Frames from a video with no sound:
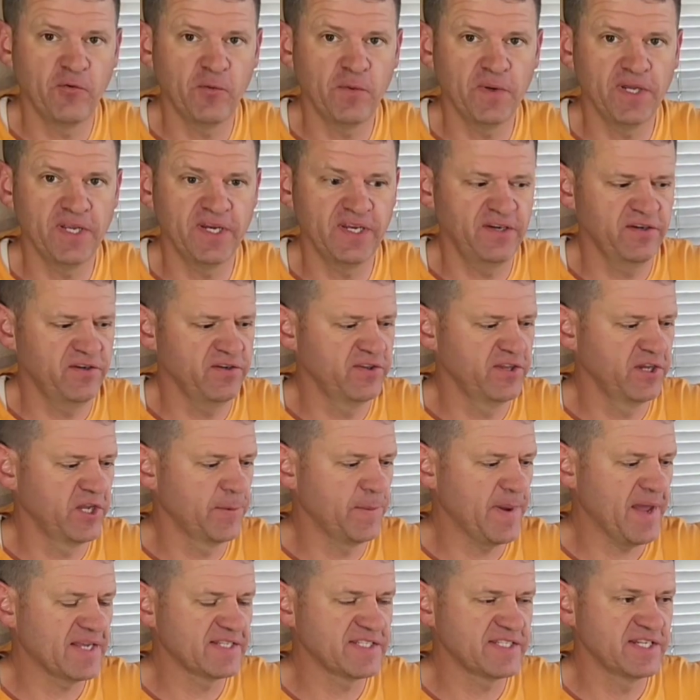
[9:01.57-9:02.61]
we get into the
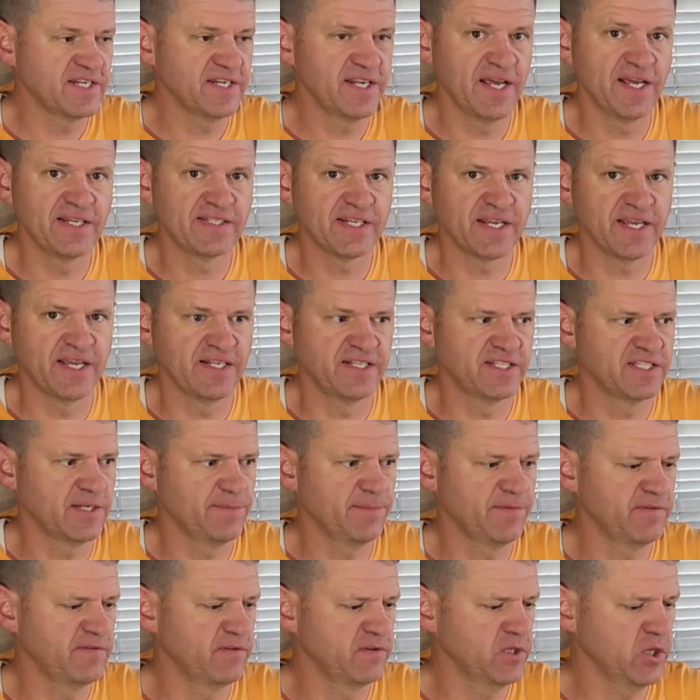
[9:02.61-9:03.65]
capacity test and some
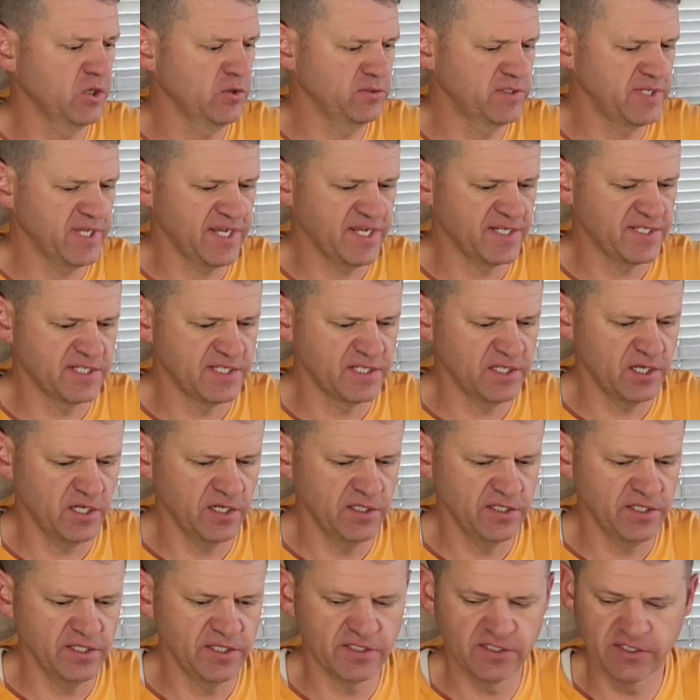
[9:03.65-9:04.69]
of the load testing
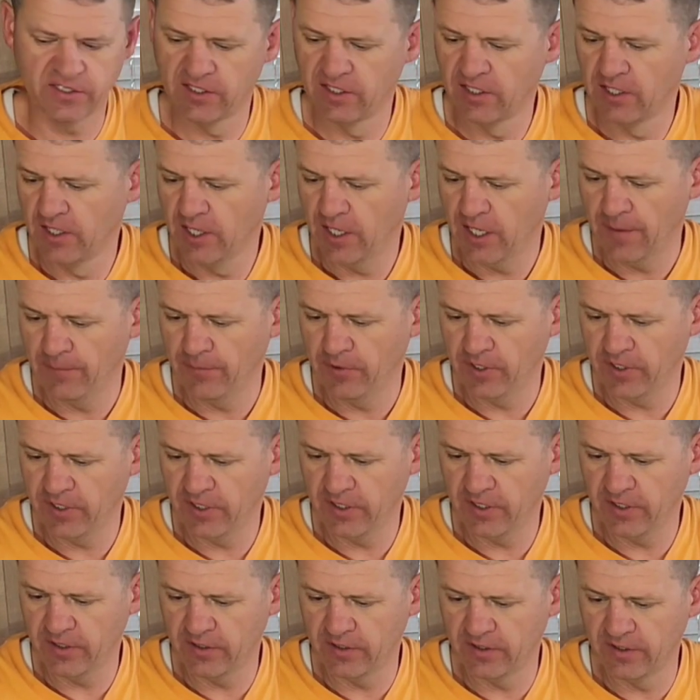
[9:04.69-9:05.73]
on this, I'm going
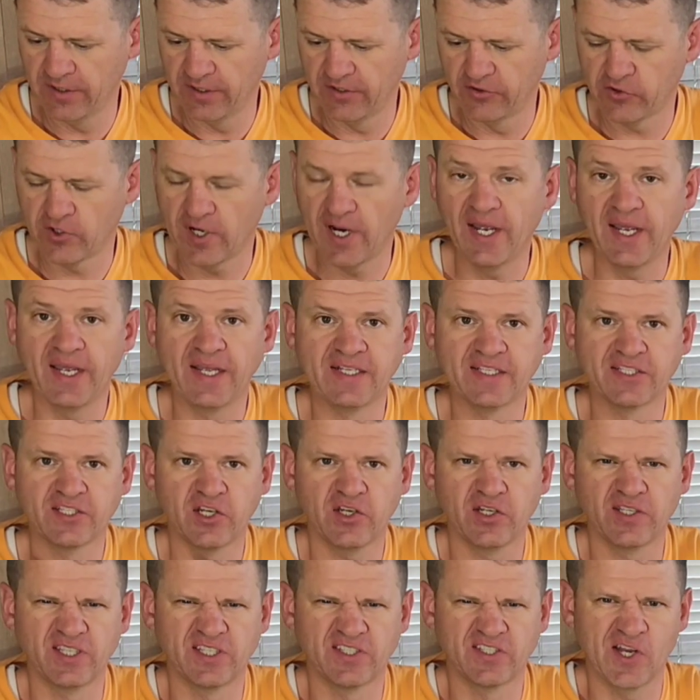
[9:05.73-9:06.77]
to try
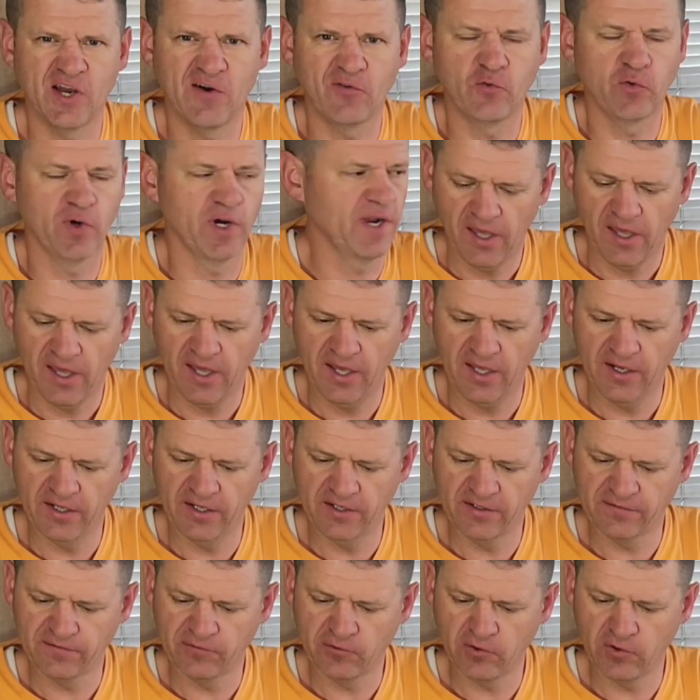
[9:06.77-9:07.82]
installing the software, and
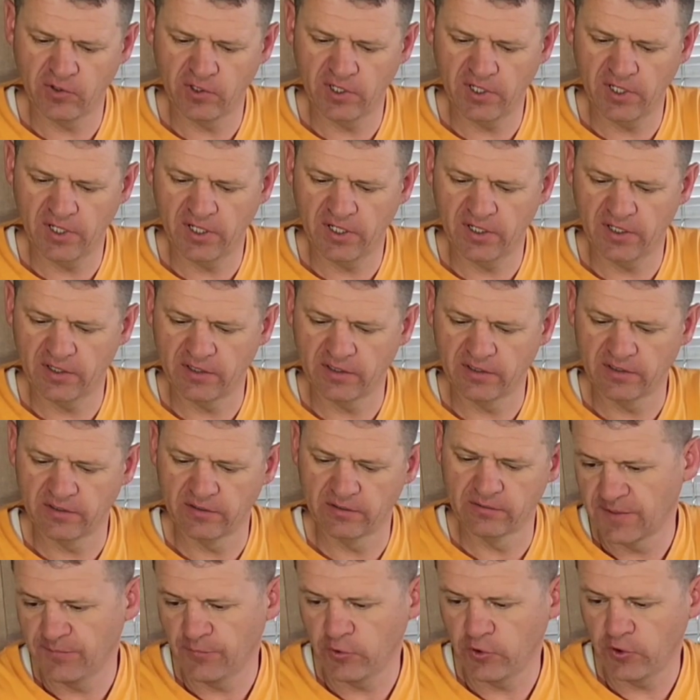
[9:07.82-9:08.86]
it's for
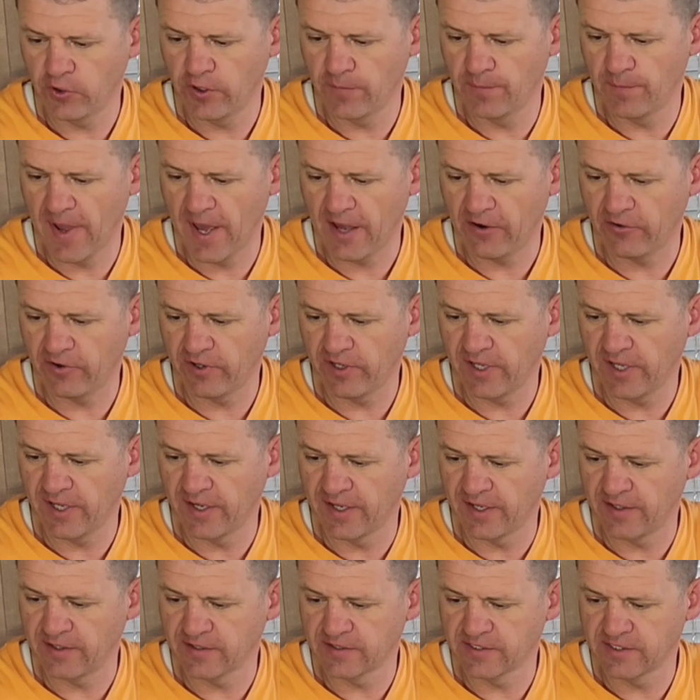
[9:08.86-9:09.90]
temporary battery
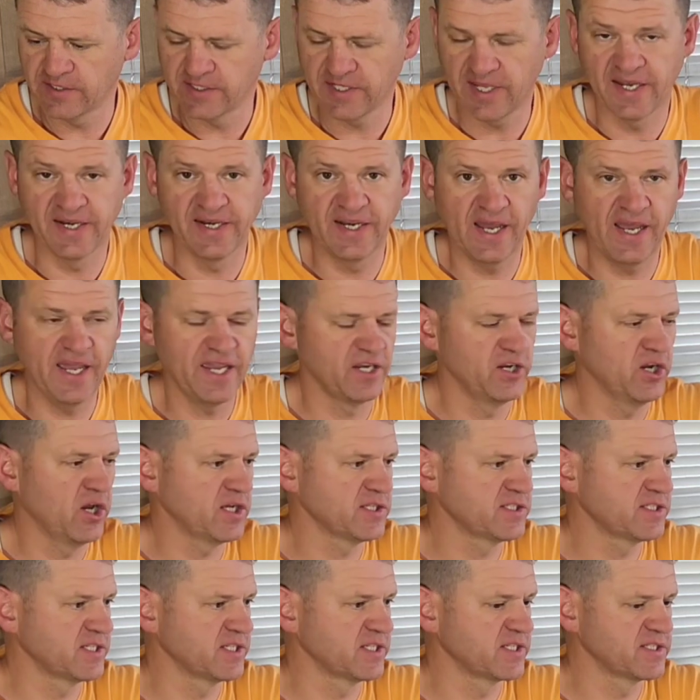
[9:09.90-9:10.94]
analysis and
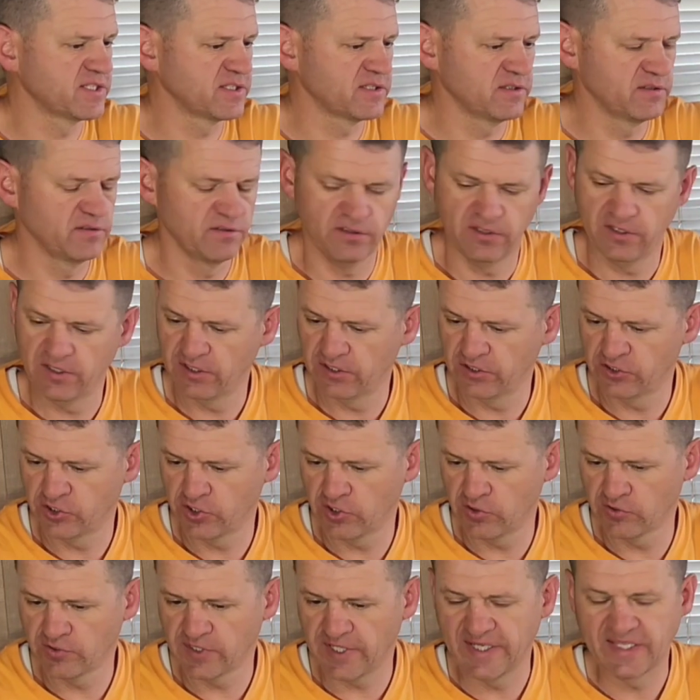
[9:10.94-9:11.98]
diagnostics. It
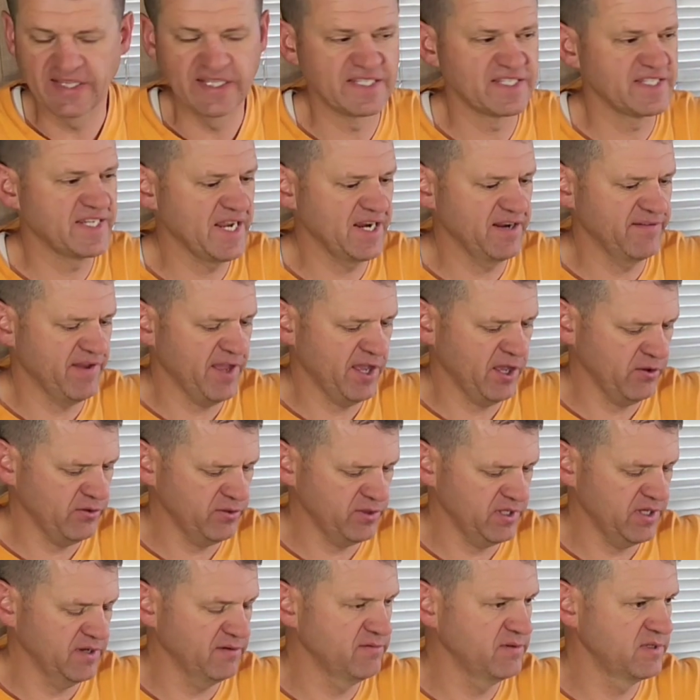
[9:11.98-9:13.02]
shows like the state of
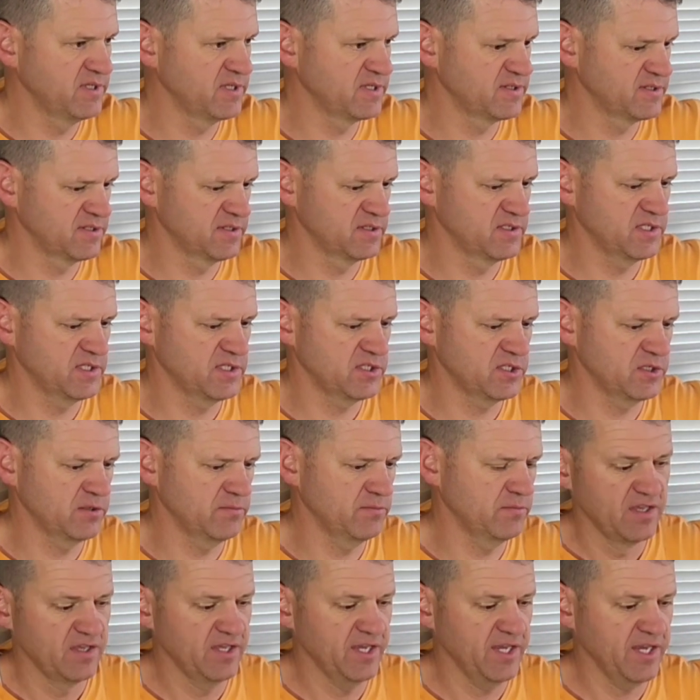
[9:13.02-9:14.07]
health of this
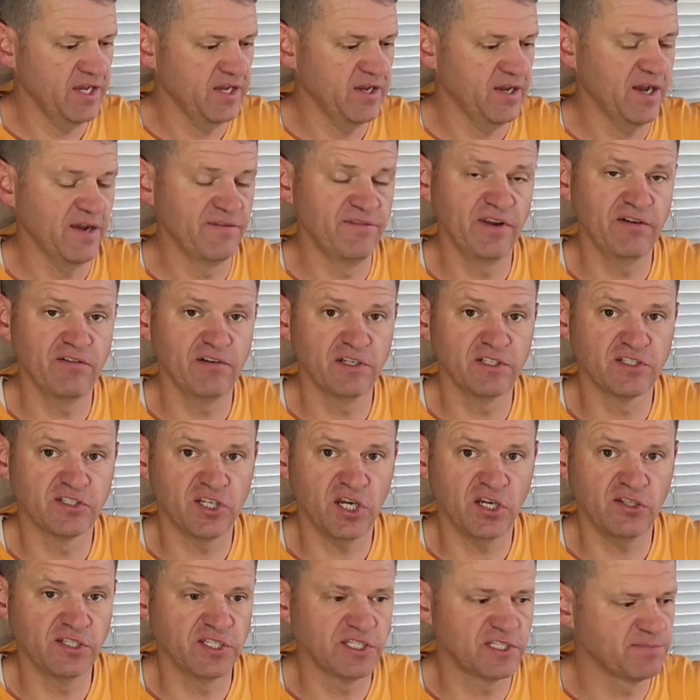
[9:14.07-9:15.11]
system. Yeah, I've never
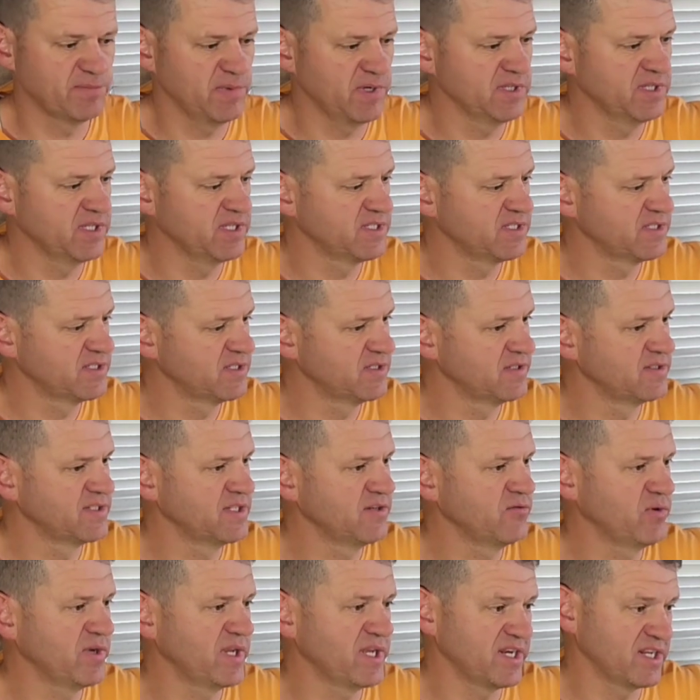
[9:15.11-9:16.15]
installed this, but let's see
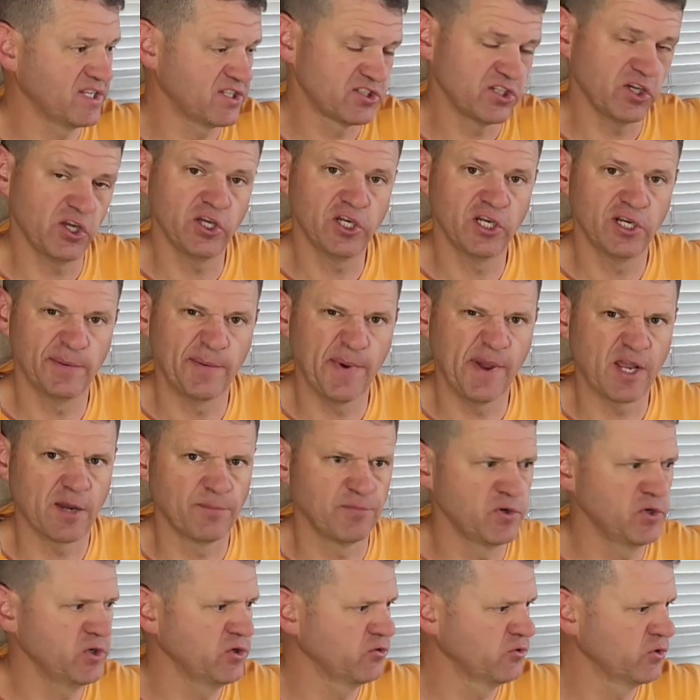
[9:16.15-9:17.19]
if we can install it on my
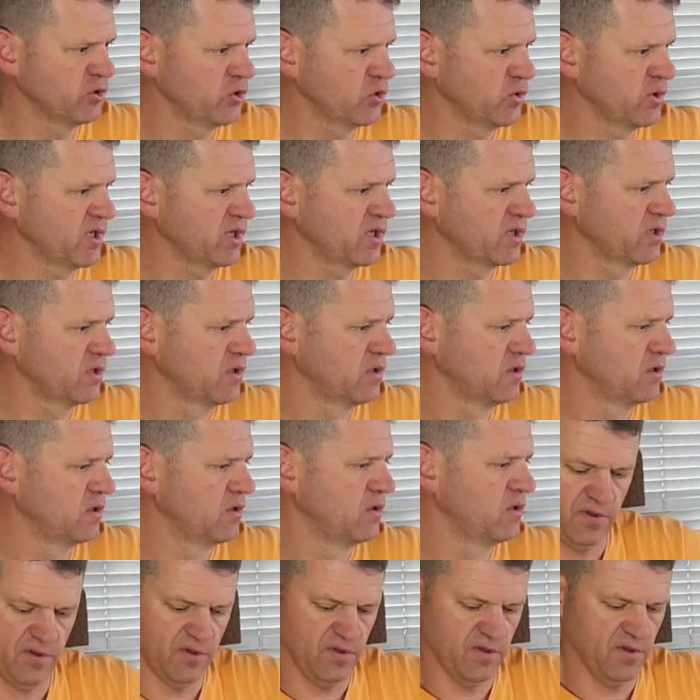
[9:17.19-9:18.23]
computer real quick.
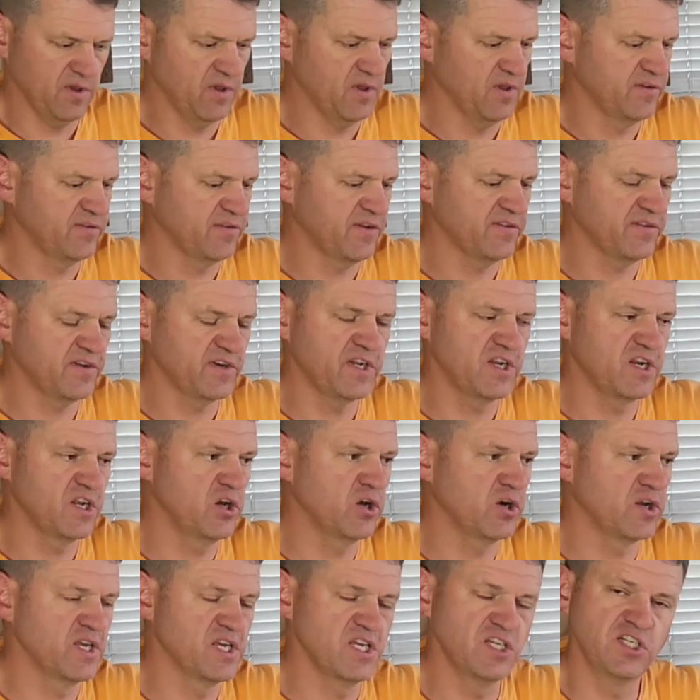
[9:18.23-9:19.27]
It says I need to go
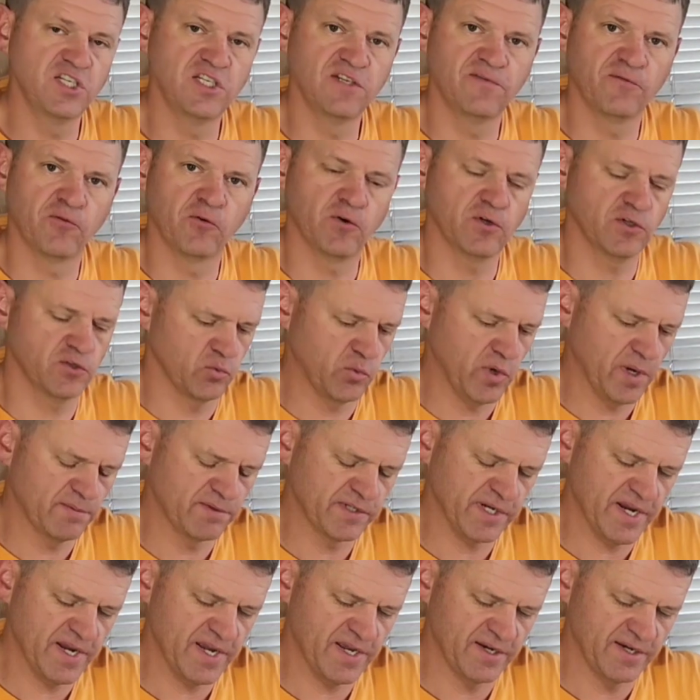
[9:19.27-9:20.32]
to EG4's
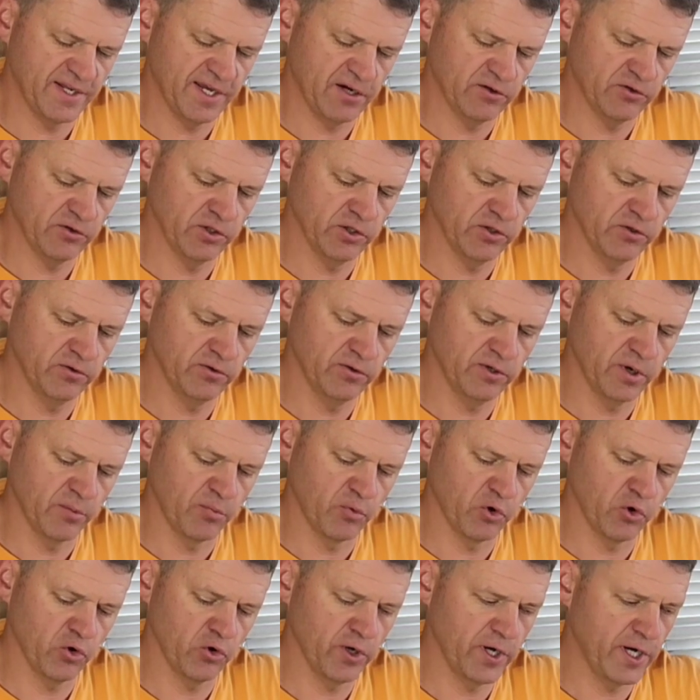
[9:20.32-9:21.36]
website and download a
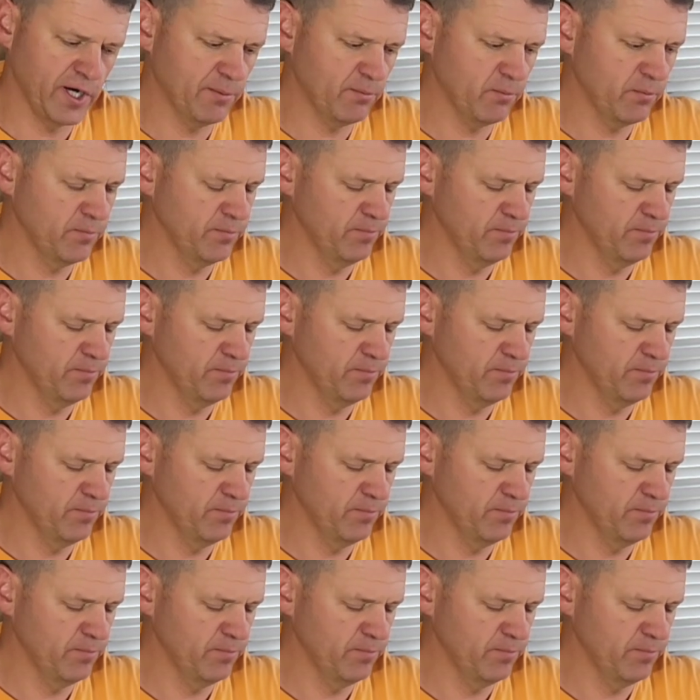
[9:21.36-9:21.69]
program.